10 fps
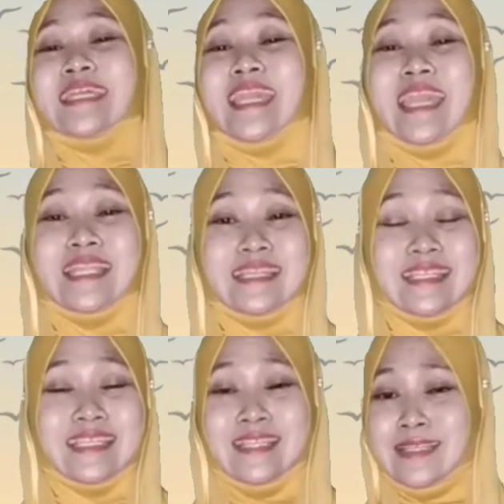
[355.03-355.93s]

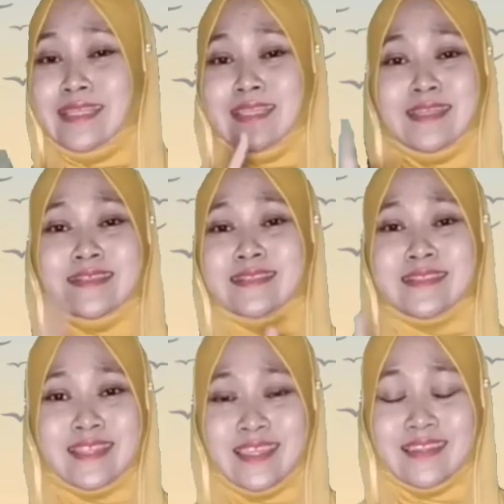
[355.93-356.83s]
Katie didn't
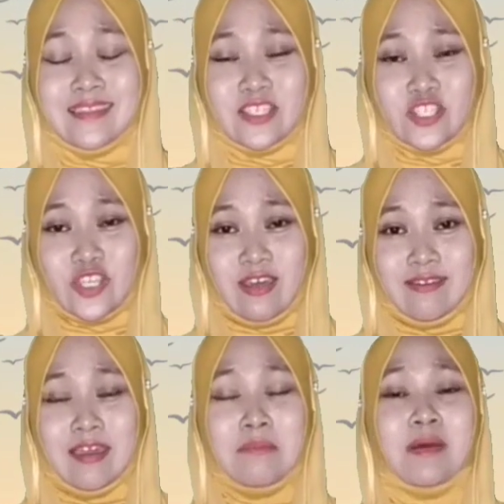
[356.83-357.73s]
see the
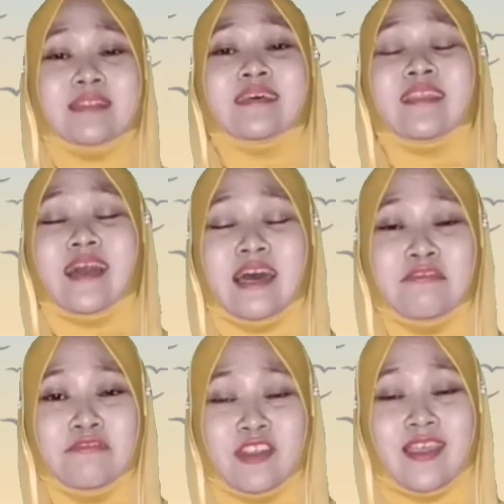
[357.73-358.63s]
shark, but the
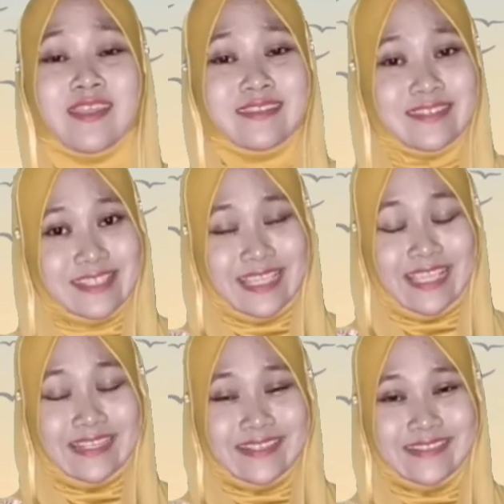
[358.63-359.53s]
lifeguard
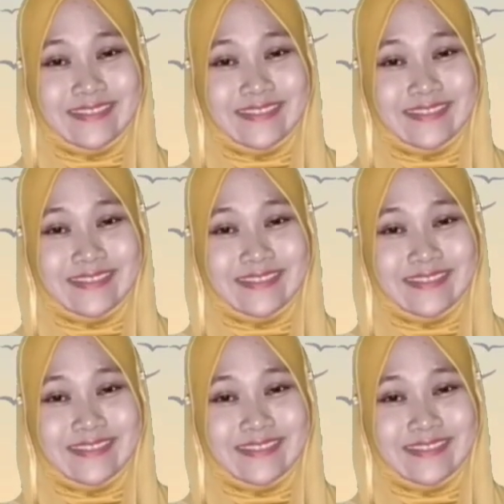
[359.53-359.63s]
did.